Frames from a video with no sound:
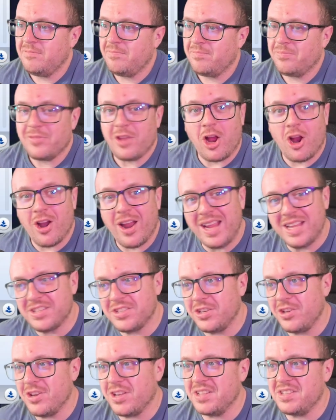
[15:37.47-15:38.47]
All right,
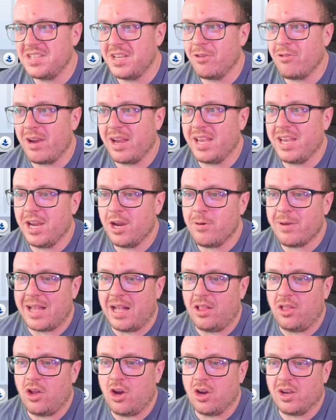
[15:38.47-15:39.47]
so you can see right here, we
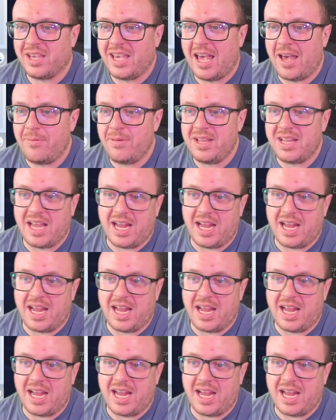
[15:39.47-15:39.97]
got log cabin,